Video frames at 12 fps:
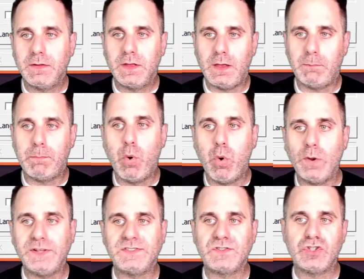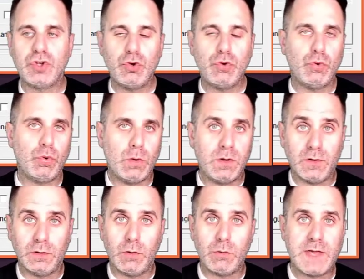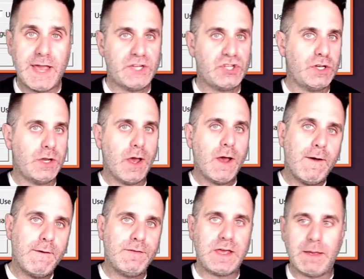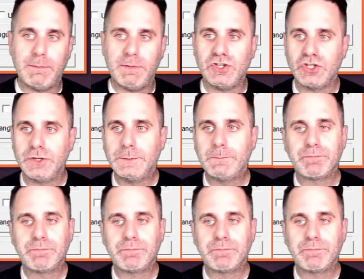it points to the location of the image.